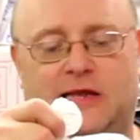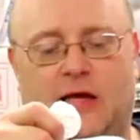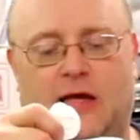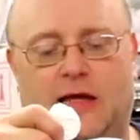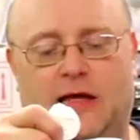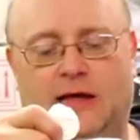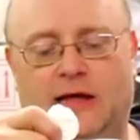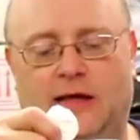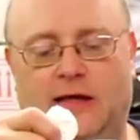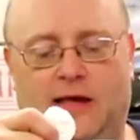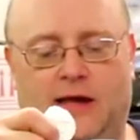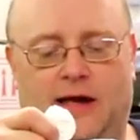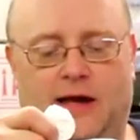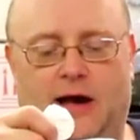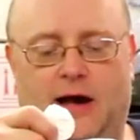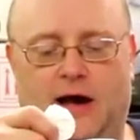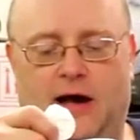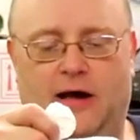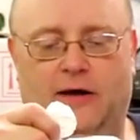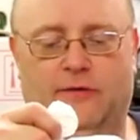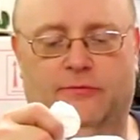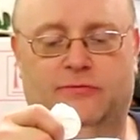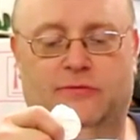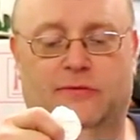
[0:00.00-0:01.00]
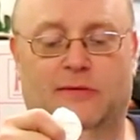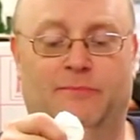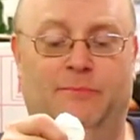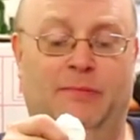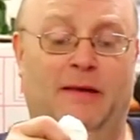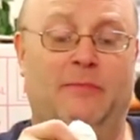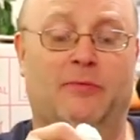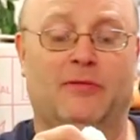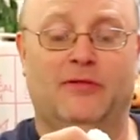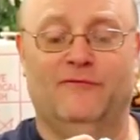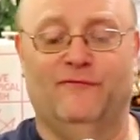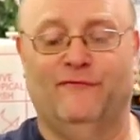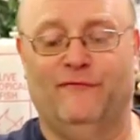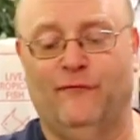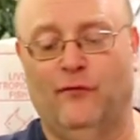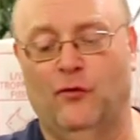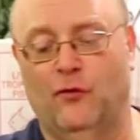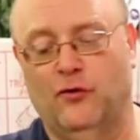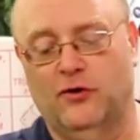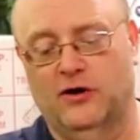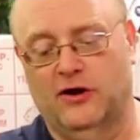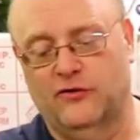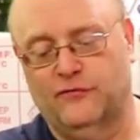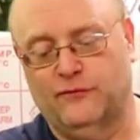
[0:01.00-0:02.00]
to uh, the people in
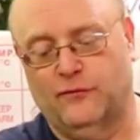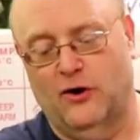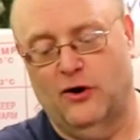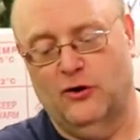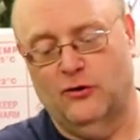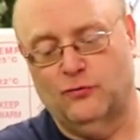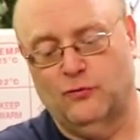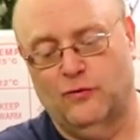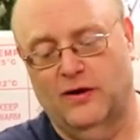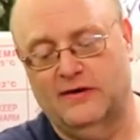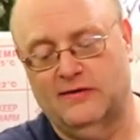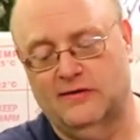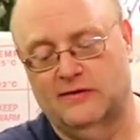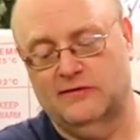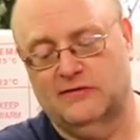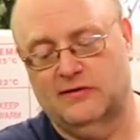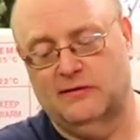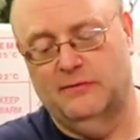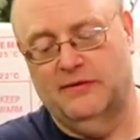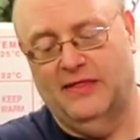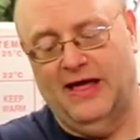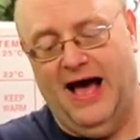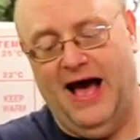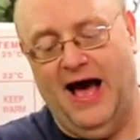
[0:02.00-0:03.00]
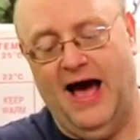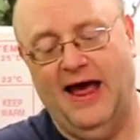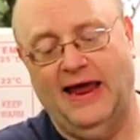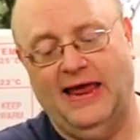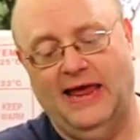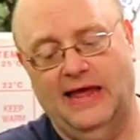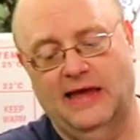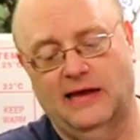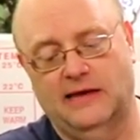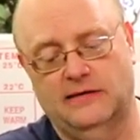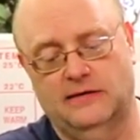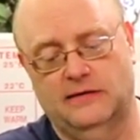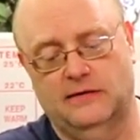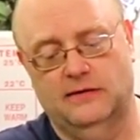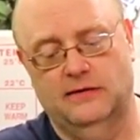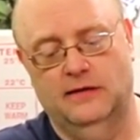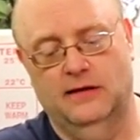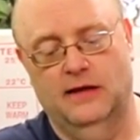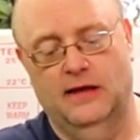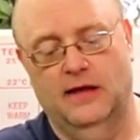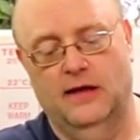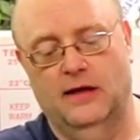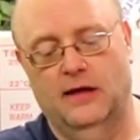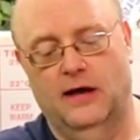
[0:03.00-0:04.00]
Florida as far as raising some of the high-end
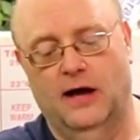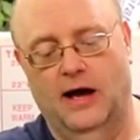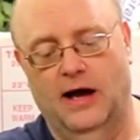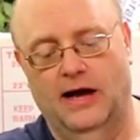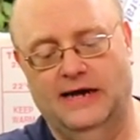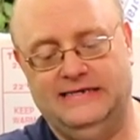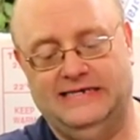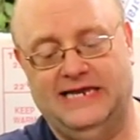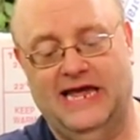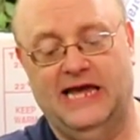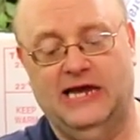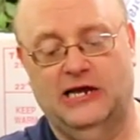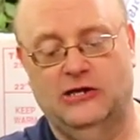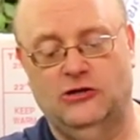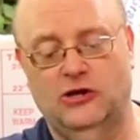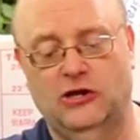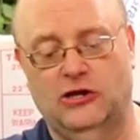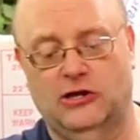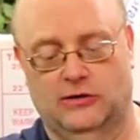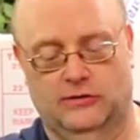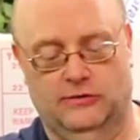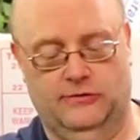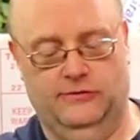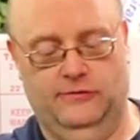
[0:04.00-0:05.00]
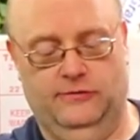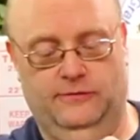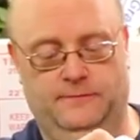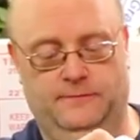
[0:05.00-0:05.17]
uh, Tanganyikans.